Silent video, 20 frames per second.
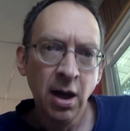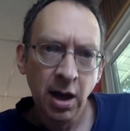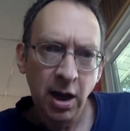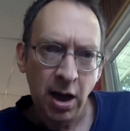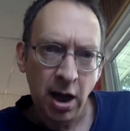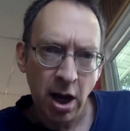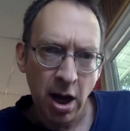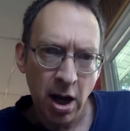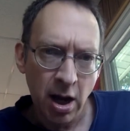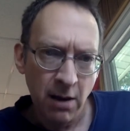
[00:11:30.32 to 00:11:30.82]

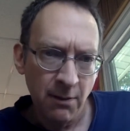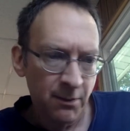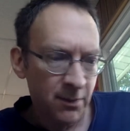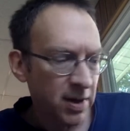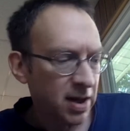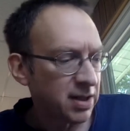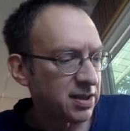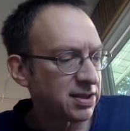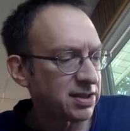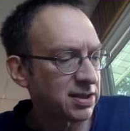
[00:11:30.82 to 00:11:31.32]
Come,
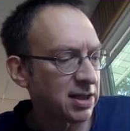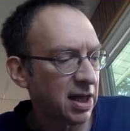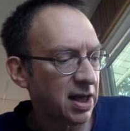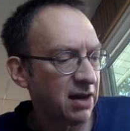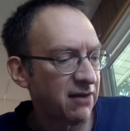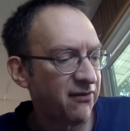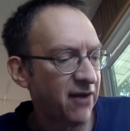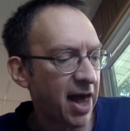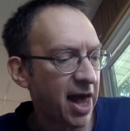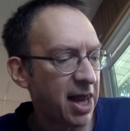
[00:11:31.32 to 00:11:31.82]
son
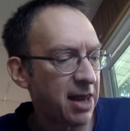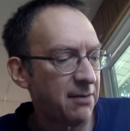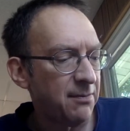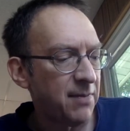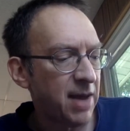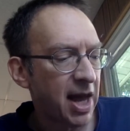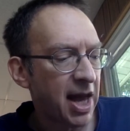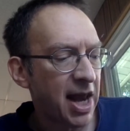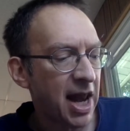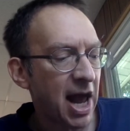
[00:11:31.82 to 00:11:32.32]
of
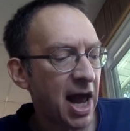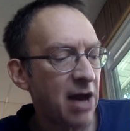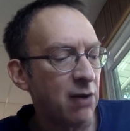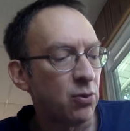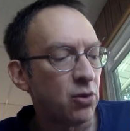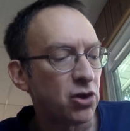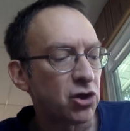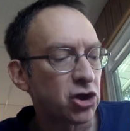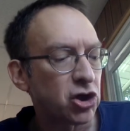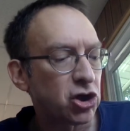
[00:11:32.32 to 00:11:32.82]
Adam, and I
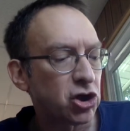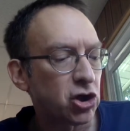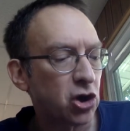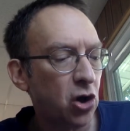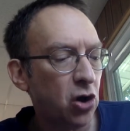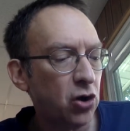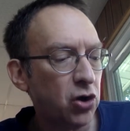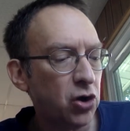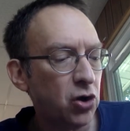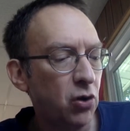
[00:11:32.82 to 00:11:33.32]
will
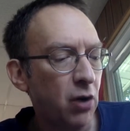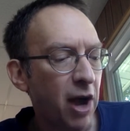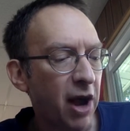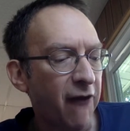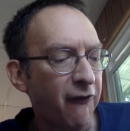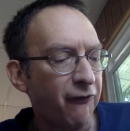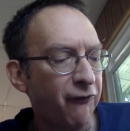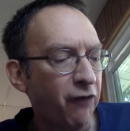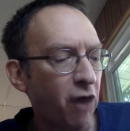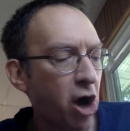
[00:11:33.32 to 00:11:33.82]
show you
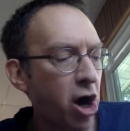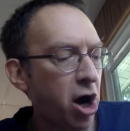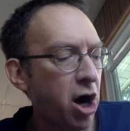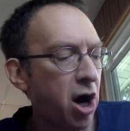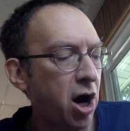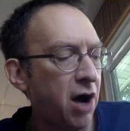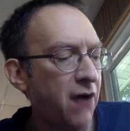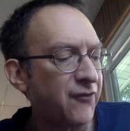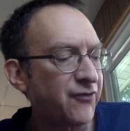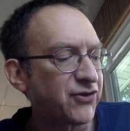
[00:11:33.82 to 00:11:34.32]
a
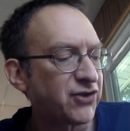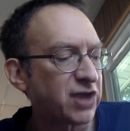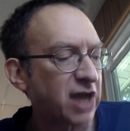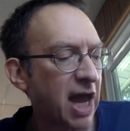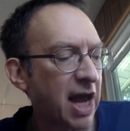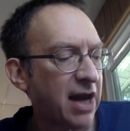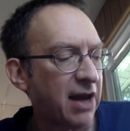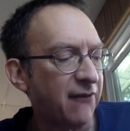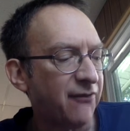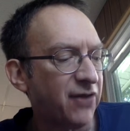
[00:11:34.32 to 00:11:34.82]
far-off
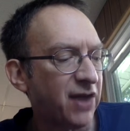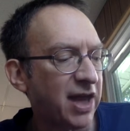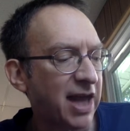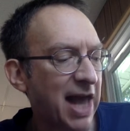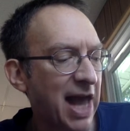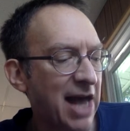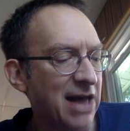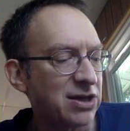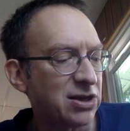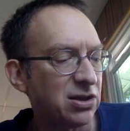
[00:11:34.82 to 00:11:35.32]
sight of the
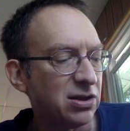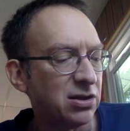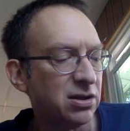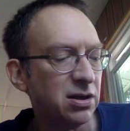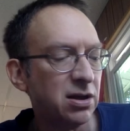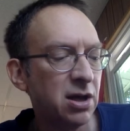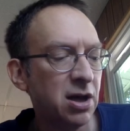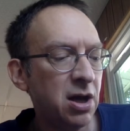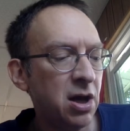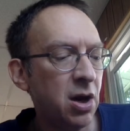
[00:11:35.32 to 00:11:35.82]
castle
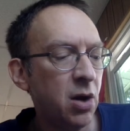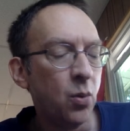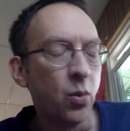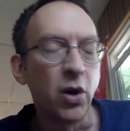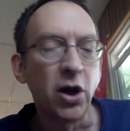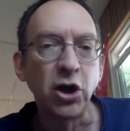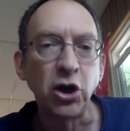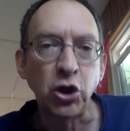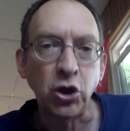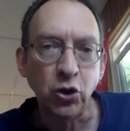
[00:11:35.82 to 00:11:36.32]

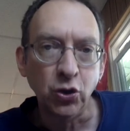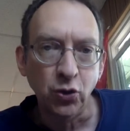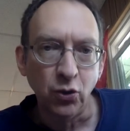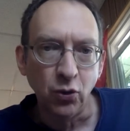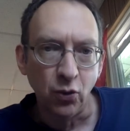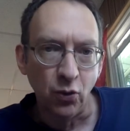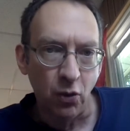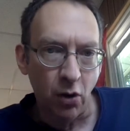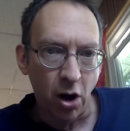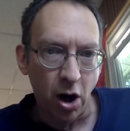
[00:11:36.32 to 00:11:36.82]
where
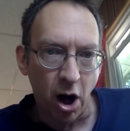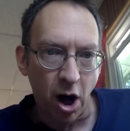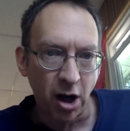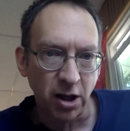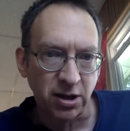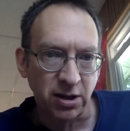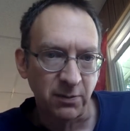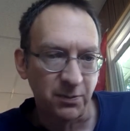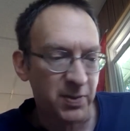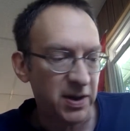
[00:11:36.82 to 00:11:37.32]
you
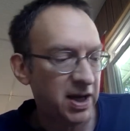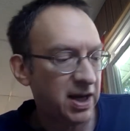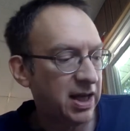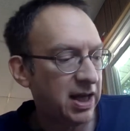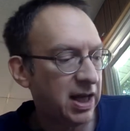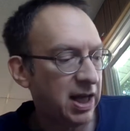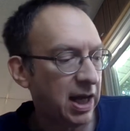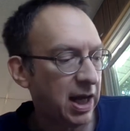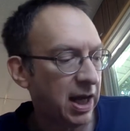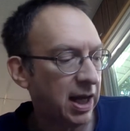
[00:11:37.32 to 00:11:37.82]
are to be
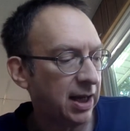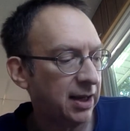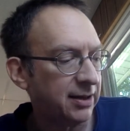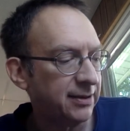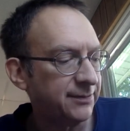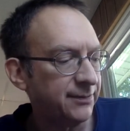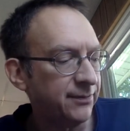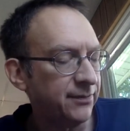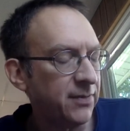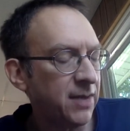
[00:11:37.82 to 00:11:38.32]

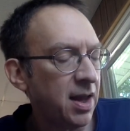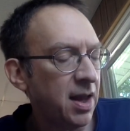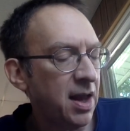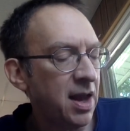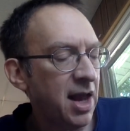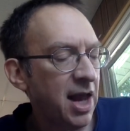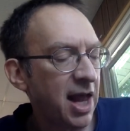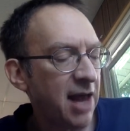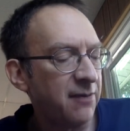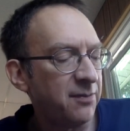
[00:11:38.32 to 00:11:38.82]

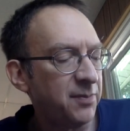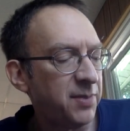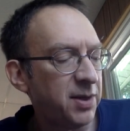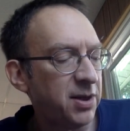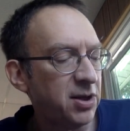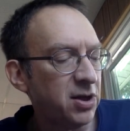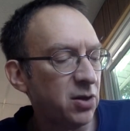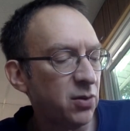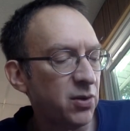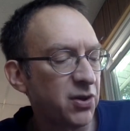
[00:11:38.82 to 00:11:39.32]
king. And
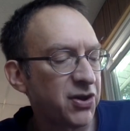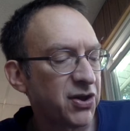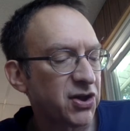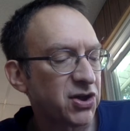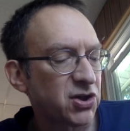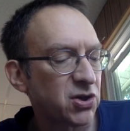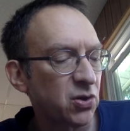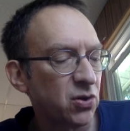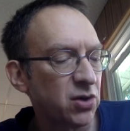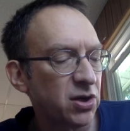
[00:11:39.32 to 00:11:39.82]
Peter, with the
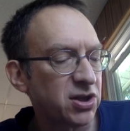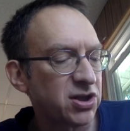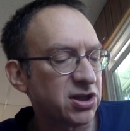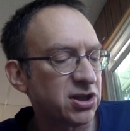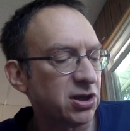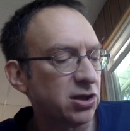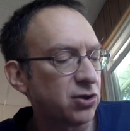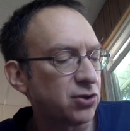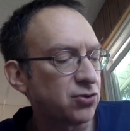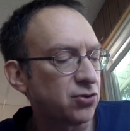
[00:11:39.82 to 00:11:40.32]
sword
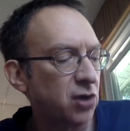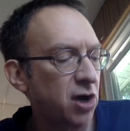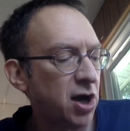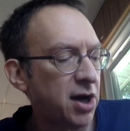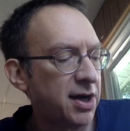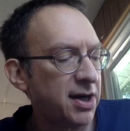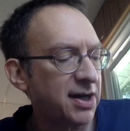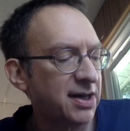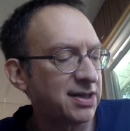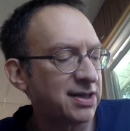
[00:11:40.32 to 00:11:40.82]
still
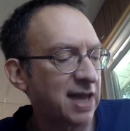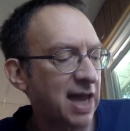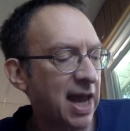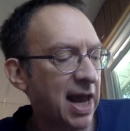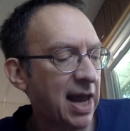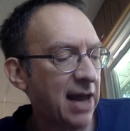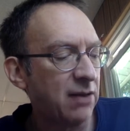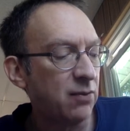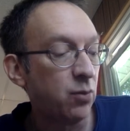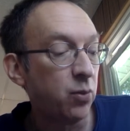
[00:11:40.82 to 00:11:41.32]
drawn in his
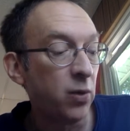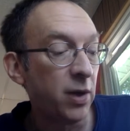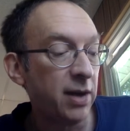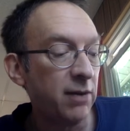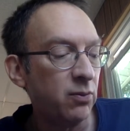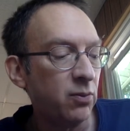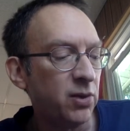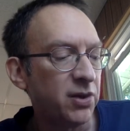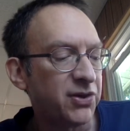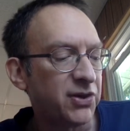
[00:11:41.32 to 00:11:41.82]
hand,
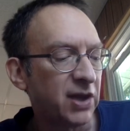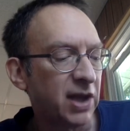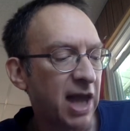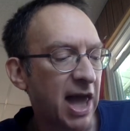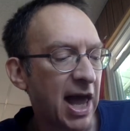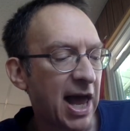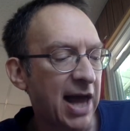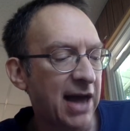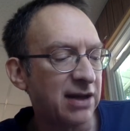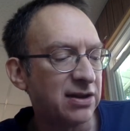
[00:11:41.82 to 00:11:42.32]
went with the
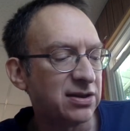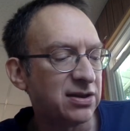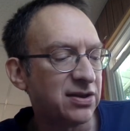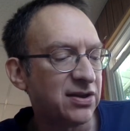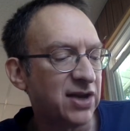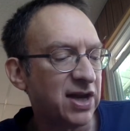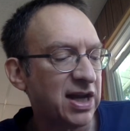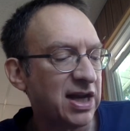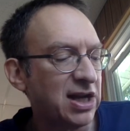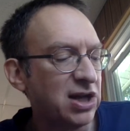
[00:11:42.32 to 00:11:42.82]
lion to
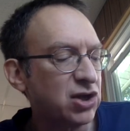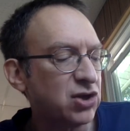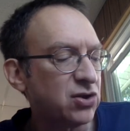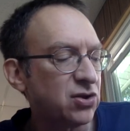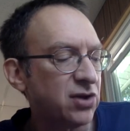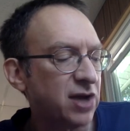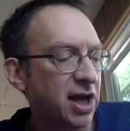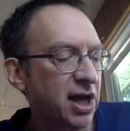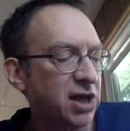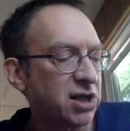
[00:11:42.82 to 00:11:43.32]
the
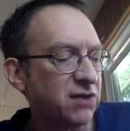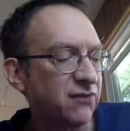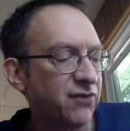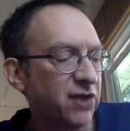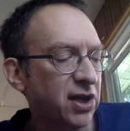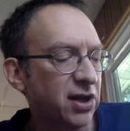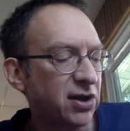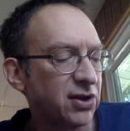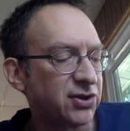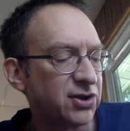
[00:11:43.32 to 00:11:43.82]
eastern edge of
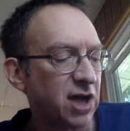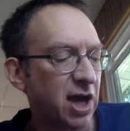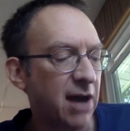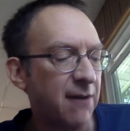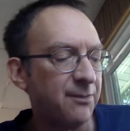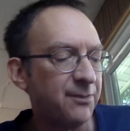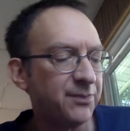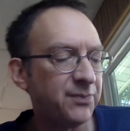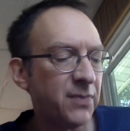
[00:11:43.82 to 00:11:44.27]
the hilltop.